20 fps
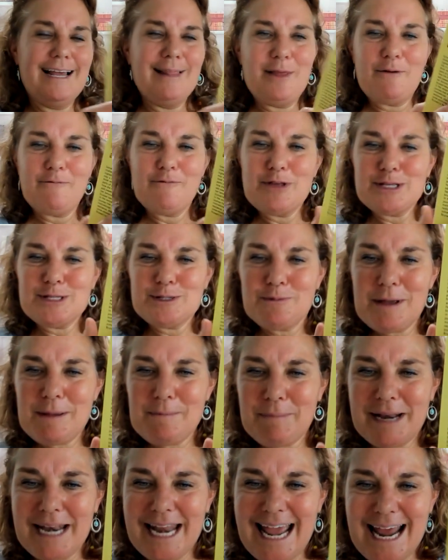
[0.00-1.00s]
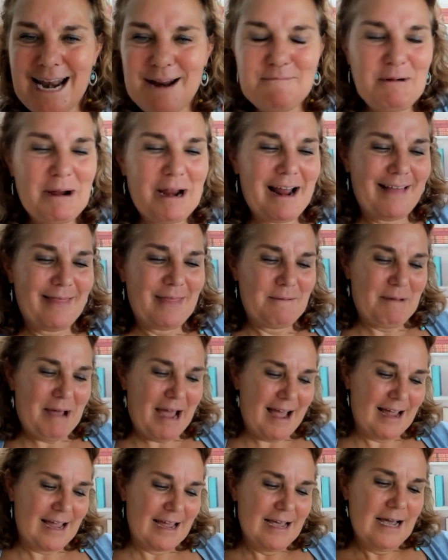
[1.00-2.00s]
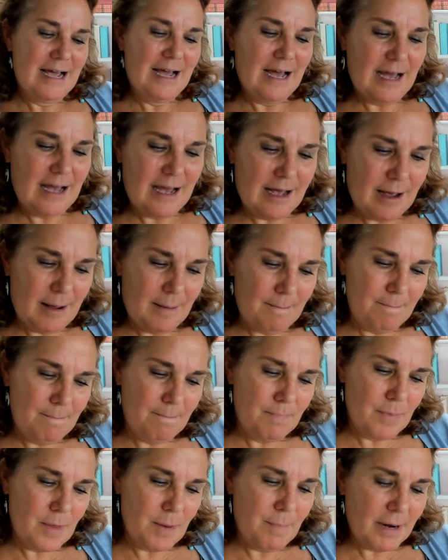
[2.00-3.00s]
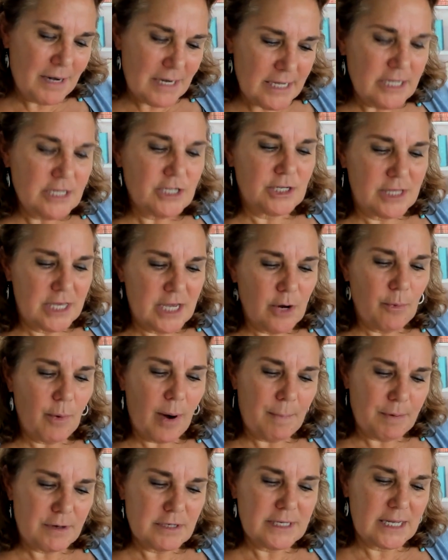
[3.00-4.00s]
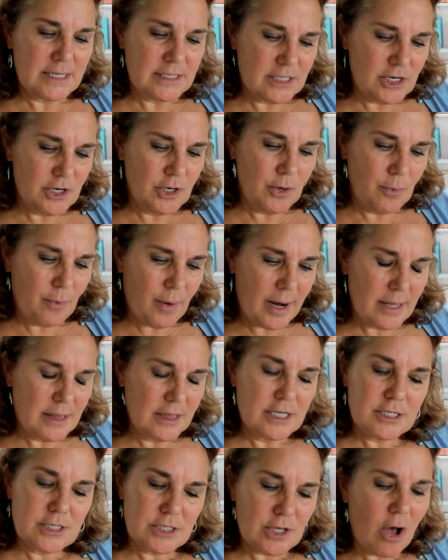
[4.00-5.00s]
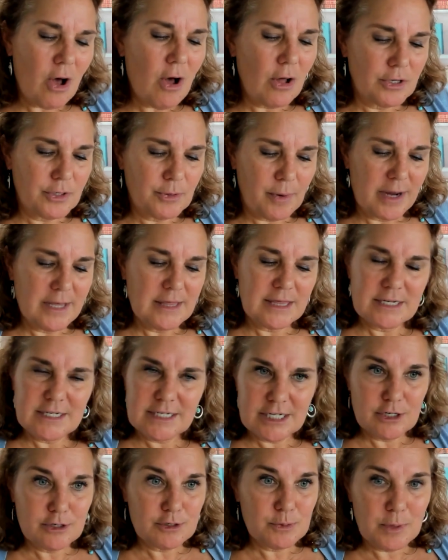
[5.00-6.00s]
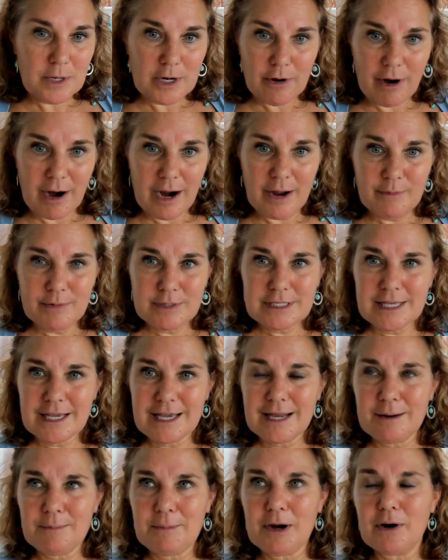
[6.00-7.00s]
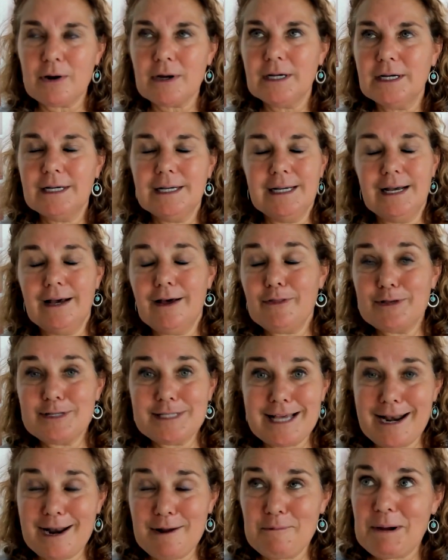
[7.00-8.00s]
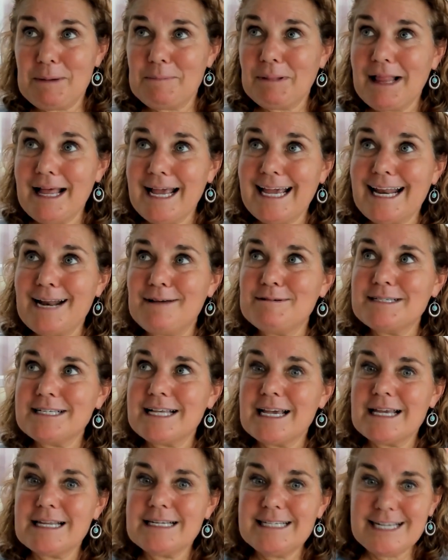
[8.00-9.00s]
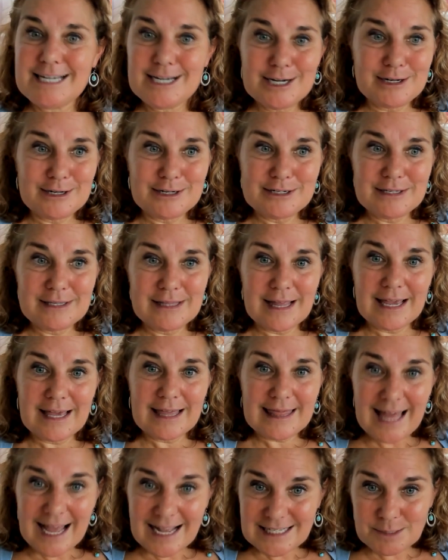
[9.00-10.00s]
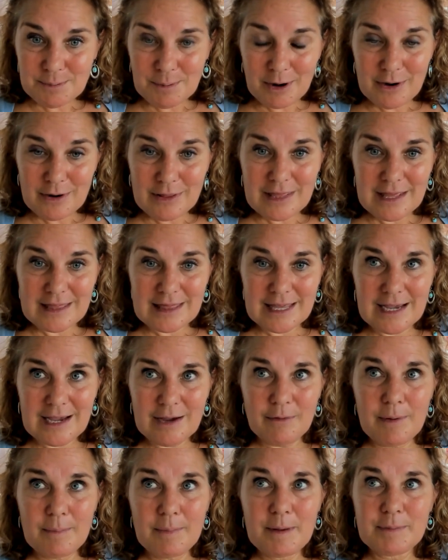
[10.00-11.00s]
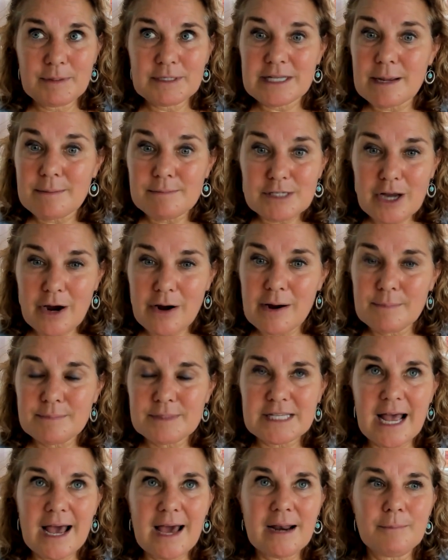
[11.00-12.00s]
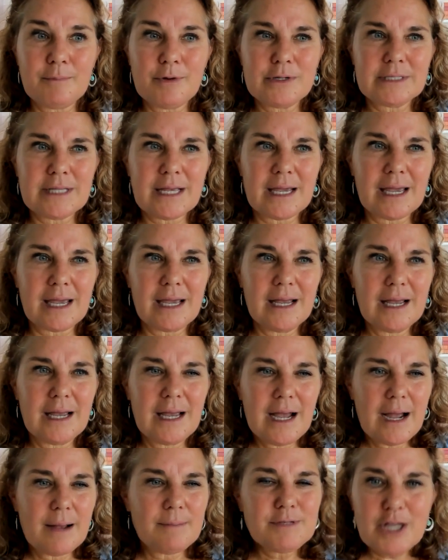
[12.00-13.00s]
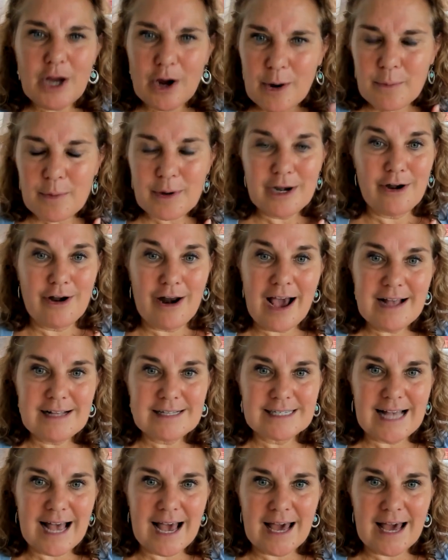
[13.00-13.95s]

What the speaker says: I love the sweet banana bread on the back. But each thing represents, and you're right, the salt, right? The tears we cry. I was thinking about, all of a sudden I went blank and I was like, tears. Like, that's part of the thing. When people say, I'm sorry, I'm sad, I'm always like, I'm sorry when you're not sad.